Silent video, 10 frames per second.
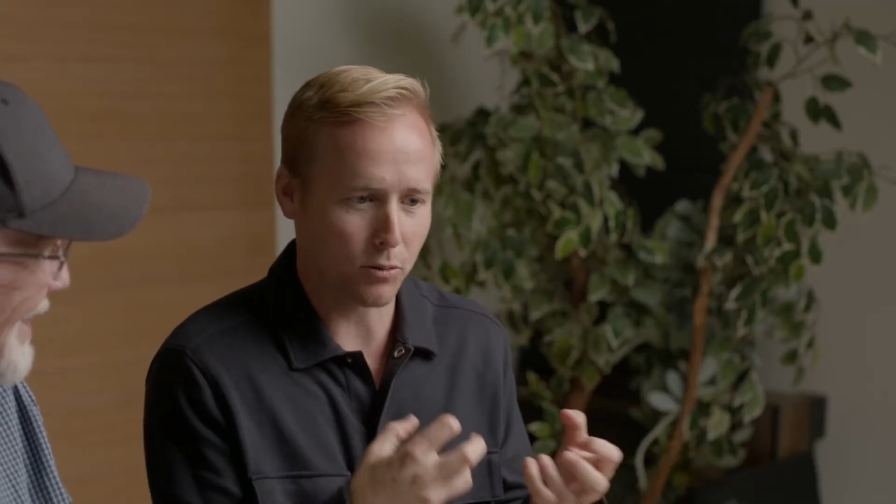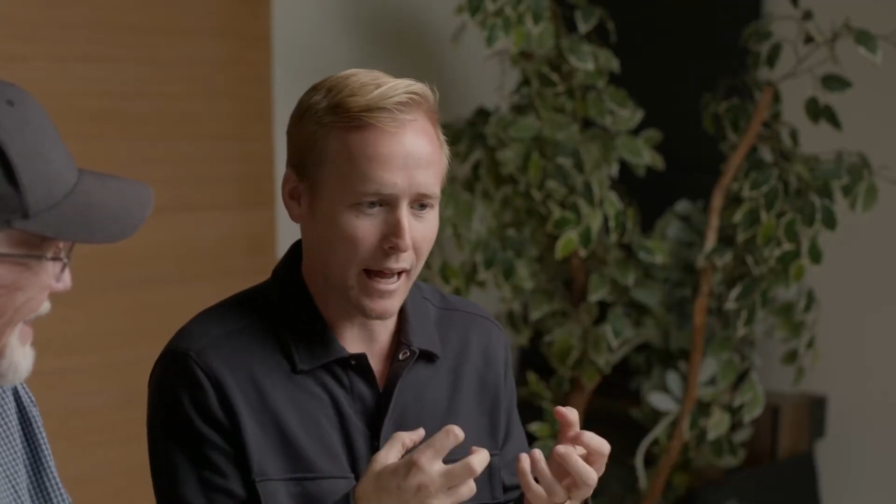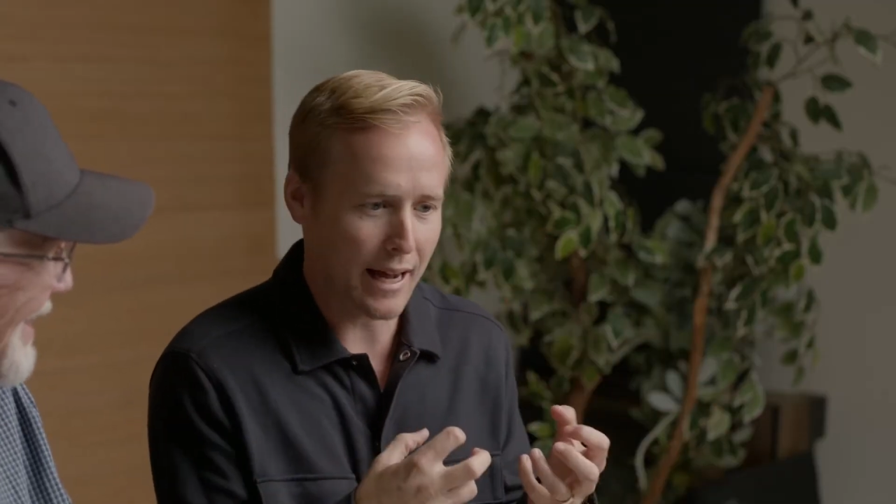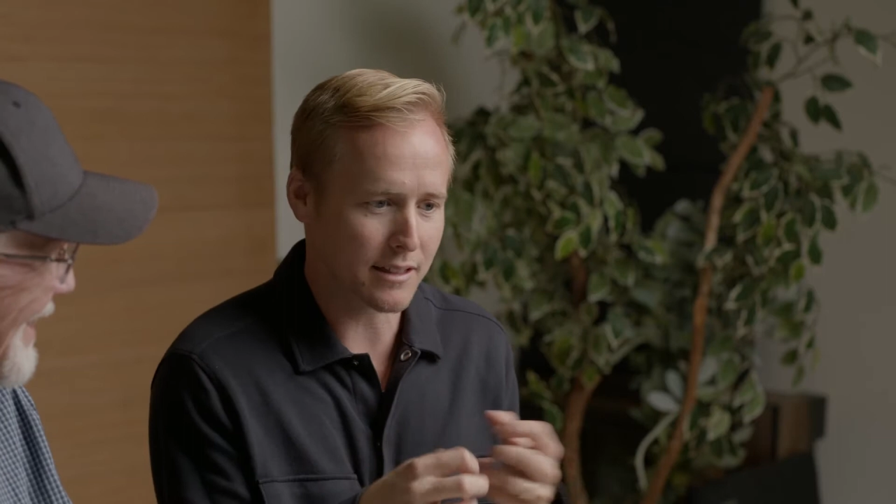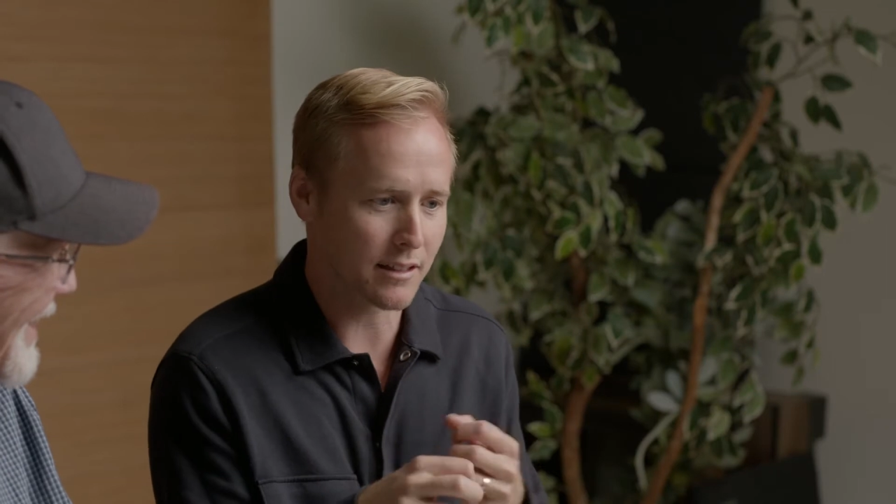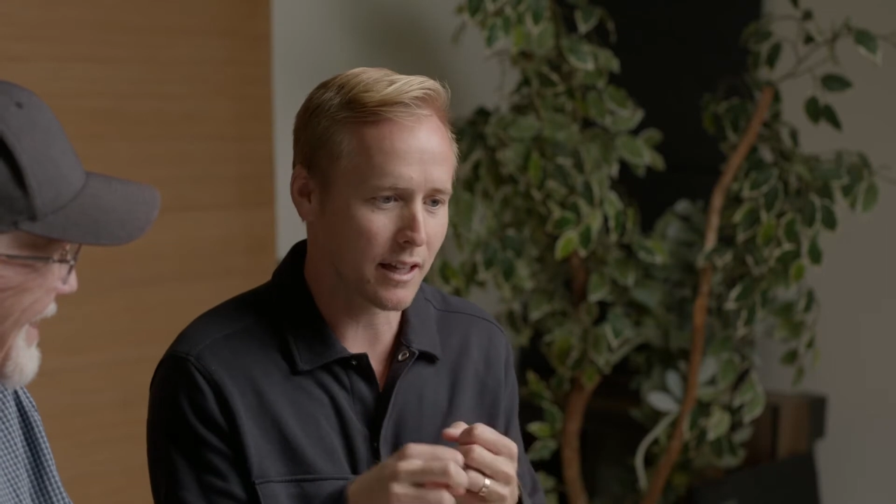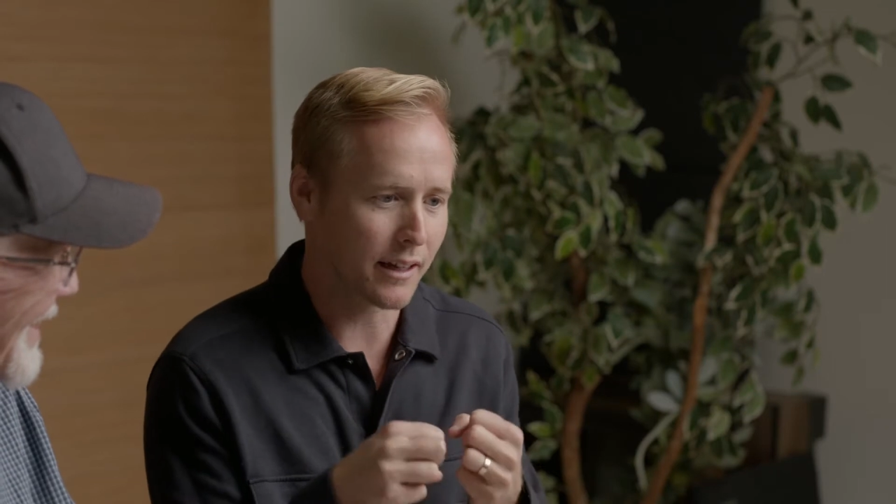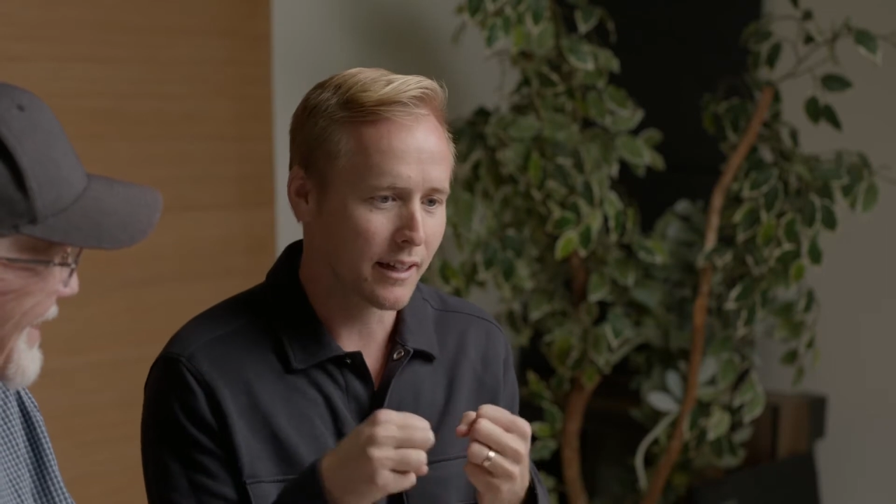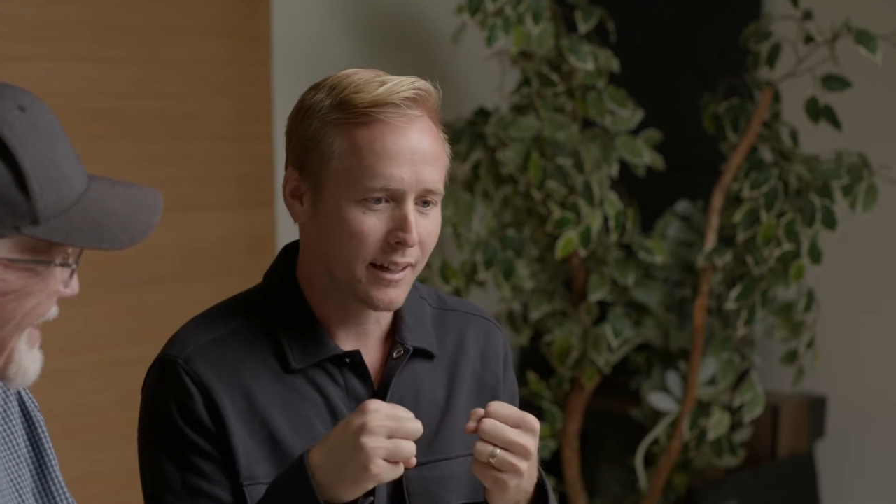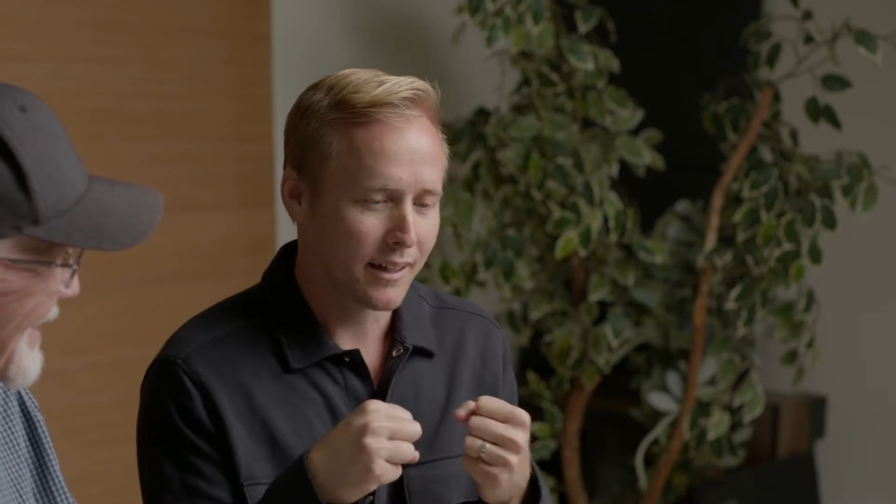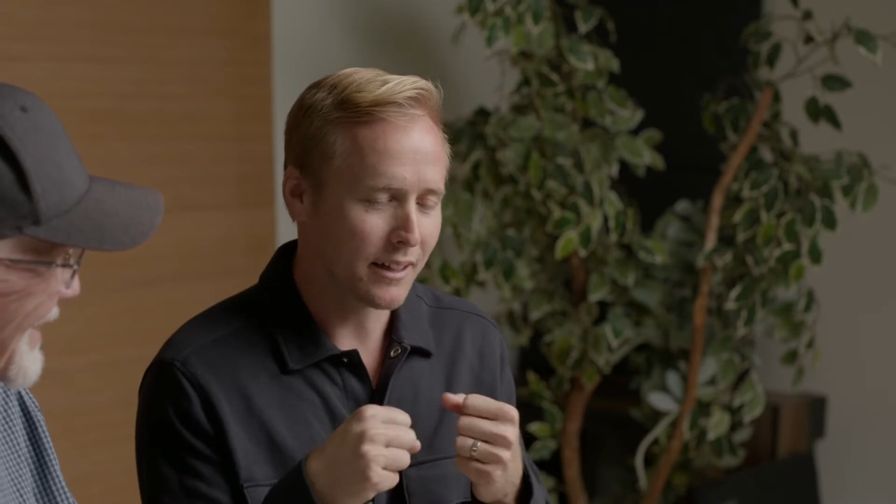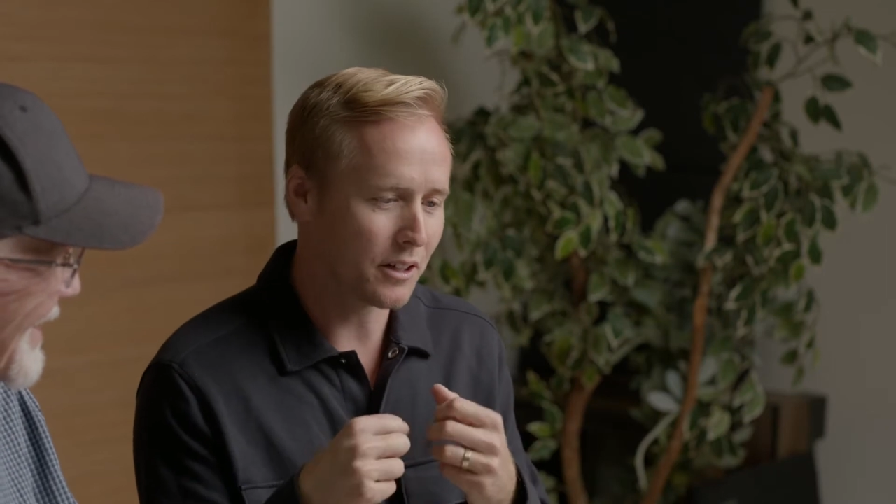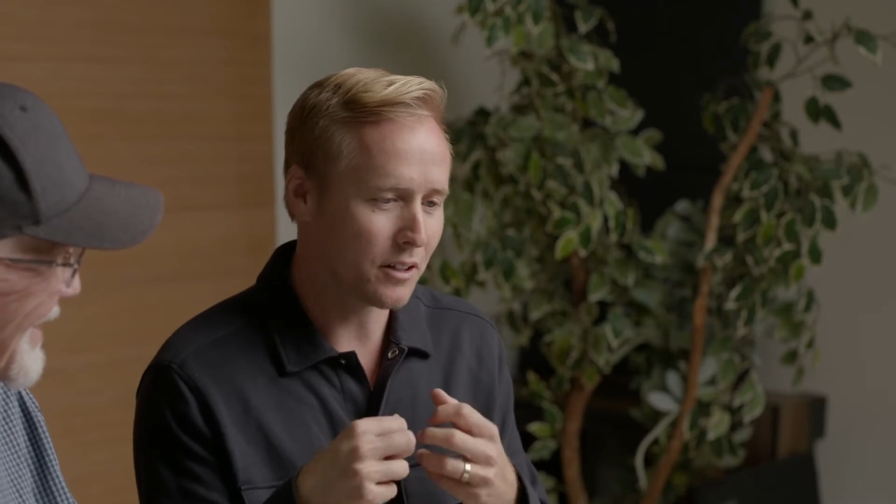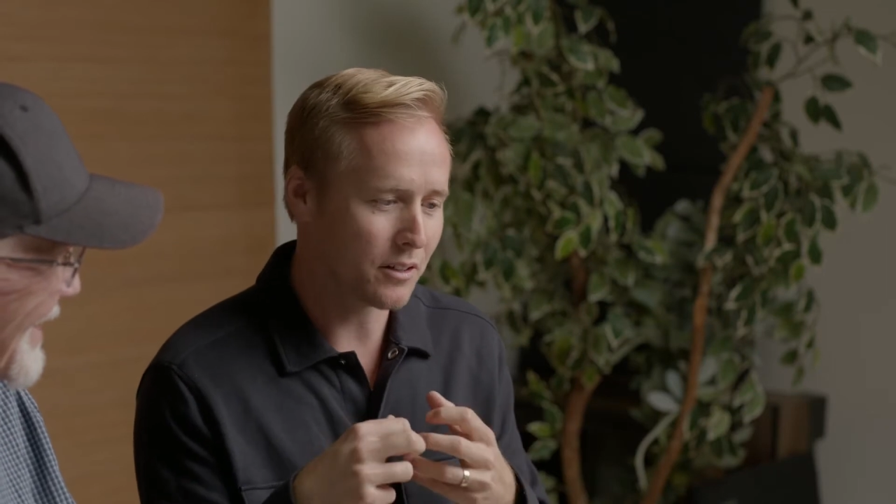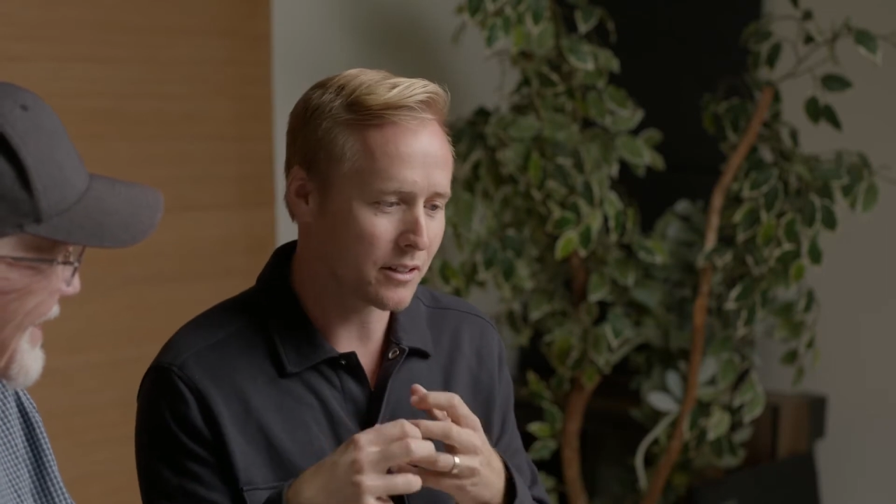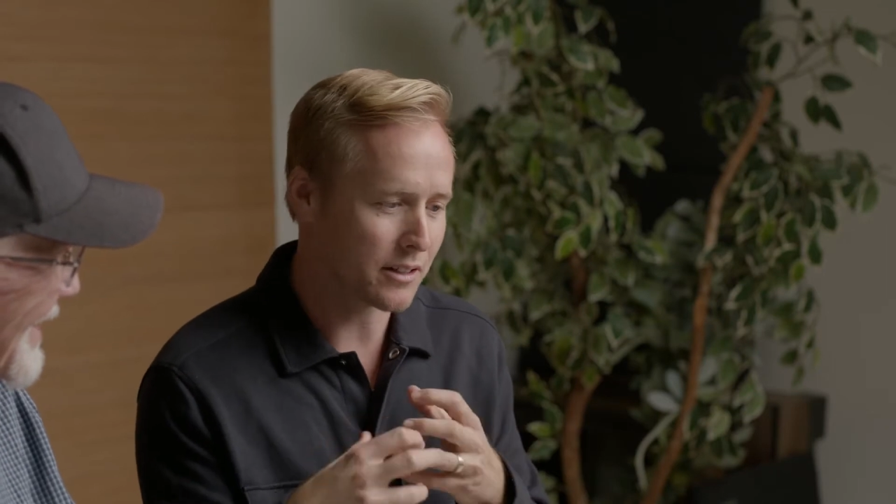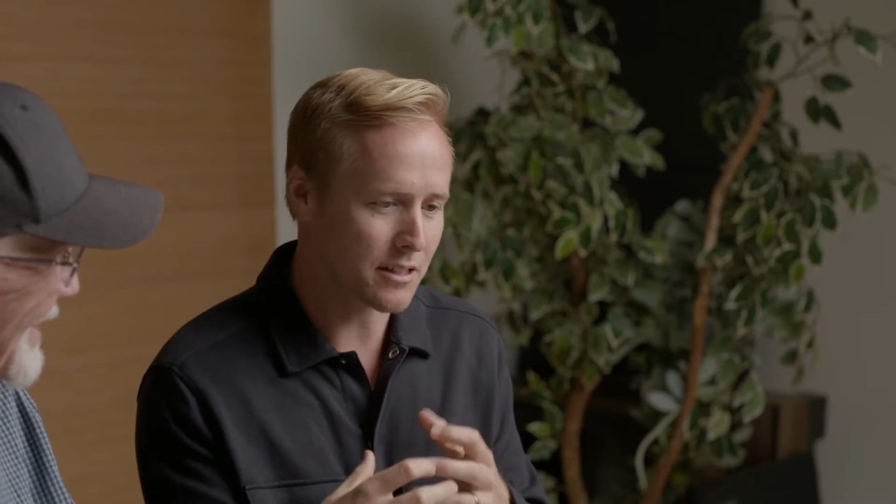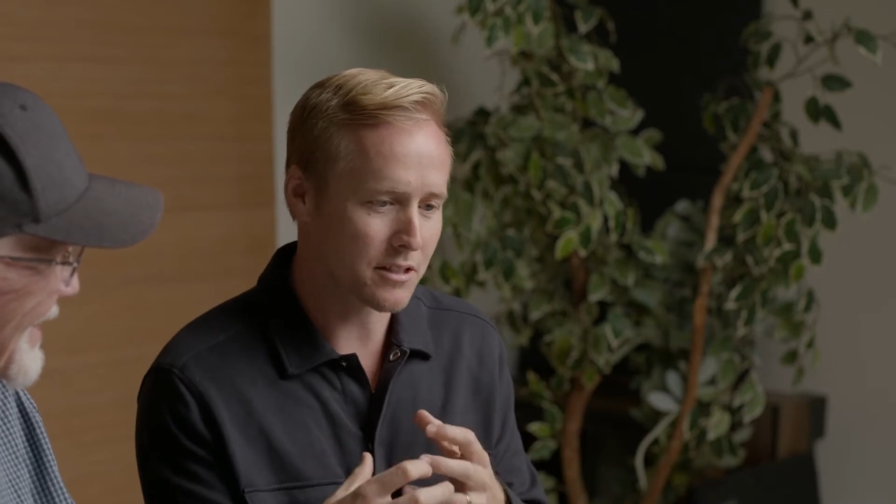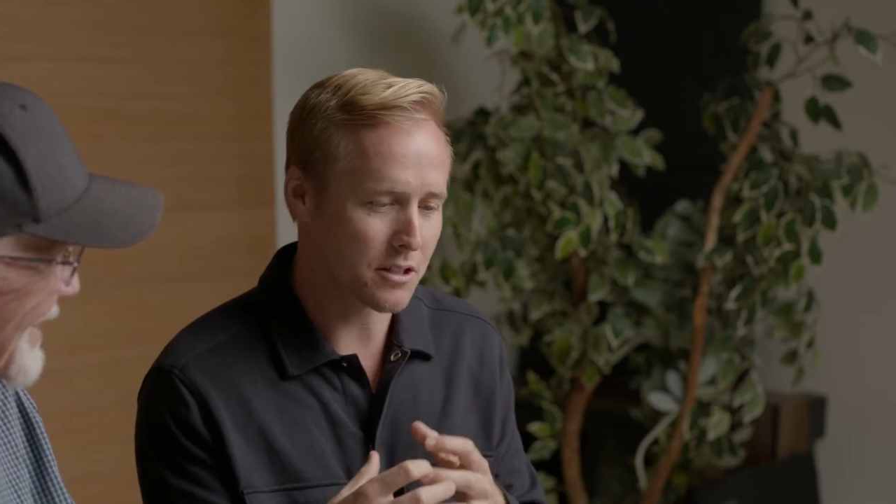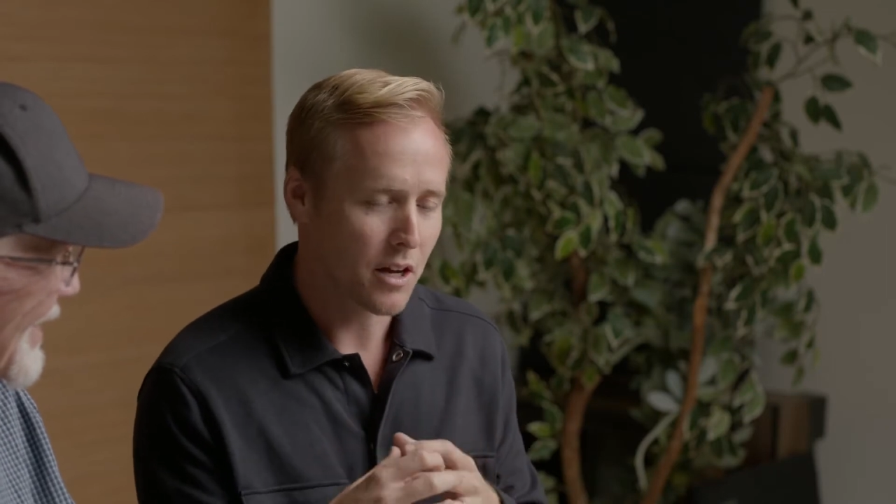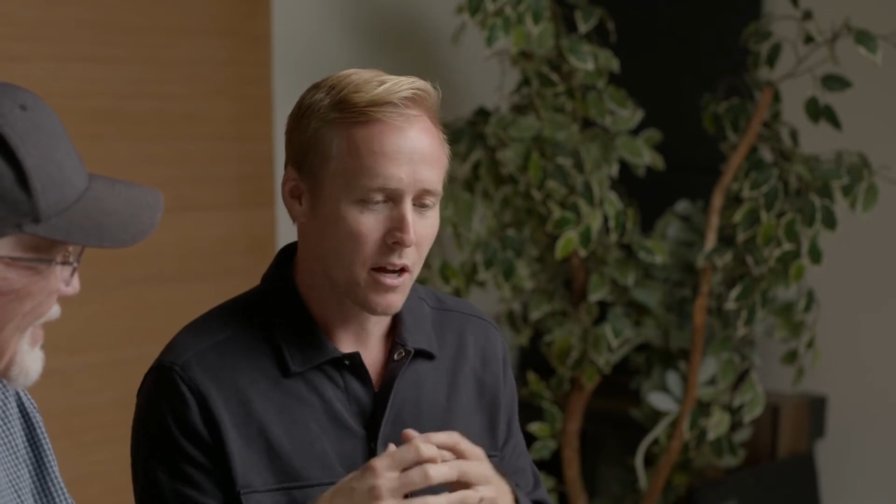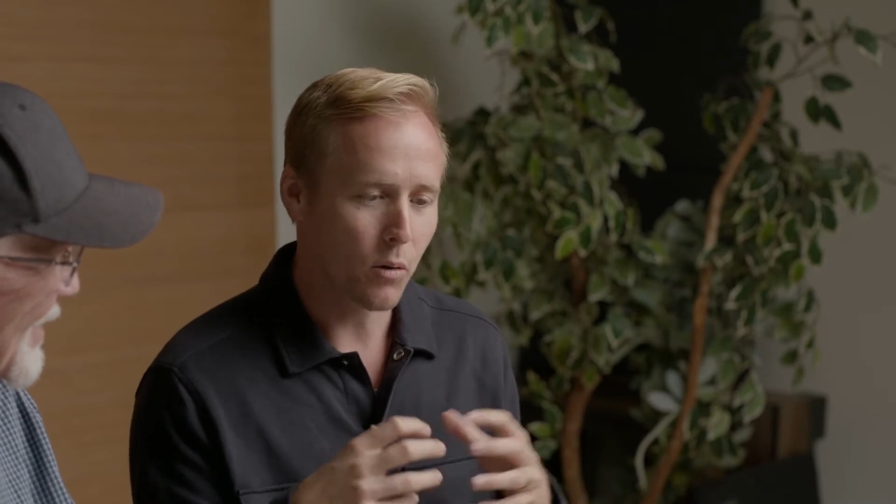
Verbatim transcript: rags and like you know destitute.